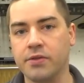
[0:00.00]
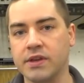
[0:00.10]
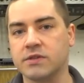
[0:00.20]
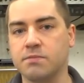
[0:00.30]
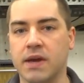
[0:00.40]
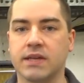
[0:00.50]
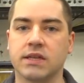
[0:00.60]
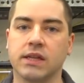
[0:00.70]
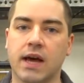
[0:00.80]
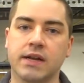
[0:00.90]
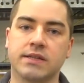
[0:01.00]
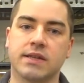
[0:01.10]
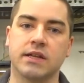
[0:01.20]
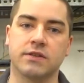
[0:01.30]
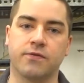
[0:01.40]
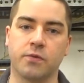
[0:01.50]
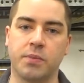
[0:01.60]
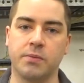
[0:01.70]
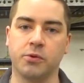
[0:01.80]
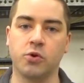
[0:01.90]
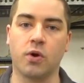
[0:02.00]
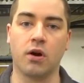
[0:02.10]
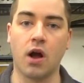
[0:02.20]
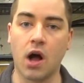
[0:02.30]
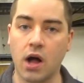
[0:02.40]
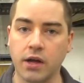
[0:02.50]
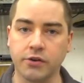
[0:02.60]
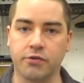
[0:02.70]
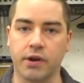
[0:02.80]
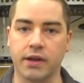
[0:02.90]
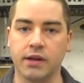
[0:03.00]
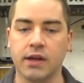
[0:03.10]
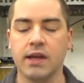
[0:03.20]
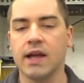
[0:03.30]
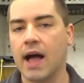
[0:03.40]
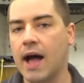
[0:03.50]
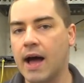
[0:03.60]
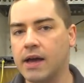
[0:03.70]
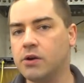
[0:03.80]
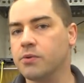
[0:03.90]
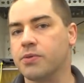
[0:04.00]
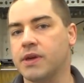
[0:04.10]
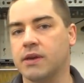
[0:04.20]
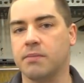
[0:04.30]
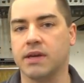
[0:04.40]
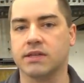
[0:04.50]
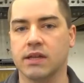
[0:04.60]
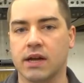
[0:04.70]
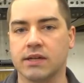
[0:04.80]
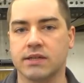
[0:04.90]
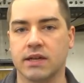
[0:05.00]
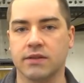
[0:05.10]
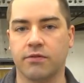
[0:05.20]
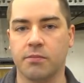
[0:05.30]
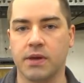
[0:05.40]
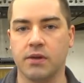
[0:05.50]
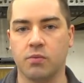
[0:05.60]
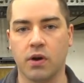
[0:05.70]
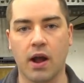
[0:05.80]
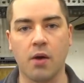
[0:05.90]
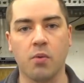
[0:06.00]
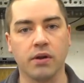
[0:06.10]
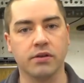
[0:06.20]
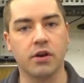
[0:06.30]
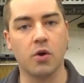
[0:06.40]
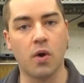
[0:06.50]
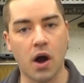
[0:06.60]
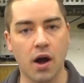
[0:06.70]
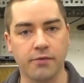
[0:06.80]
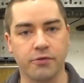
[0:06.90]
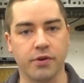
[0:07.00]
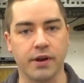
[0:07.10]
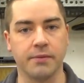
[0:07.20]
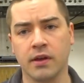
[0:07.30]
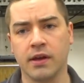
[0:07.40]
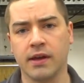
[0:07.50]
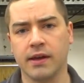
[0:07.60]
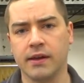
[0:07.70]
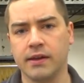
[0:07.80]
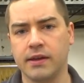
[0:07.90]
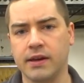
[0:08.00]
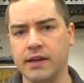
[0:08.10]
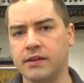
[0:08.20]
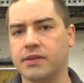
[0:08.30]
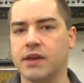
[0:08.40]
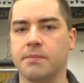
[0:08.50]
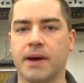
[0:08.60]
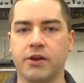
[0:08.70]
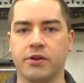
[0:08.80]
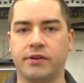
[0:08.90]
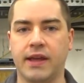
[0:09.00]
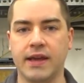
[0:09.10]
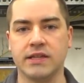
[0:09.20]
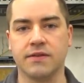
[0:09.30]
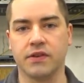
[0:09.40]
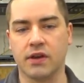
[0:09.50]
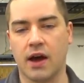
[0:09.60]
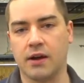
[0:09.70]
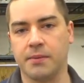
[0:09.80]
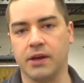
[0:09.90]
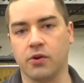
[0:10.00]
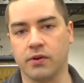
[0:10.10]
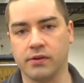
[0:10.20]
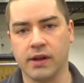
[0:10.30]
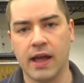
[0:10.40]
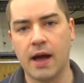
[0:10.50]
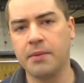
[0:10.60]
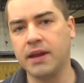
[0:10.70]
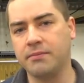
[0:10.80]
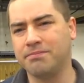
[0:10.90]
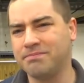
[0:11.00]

this makes a lot of sense for people who are on grid, I don't think it makes a lot of sense for me where I want to go off grid. You need to think about your days of autonomy, or how many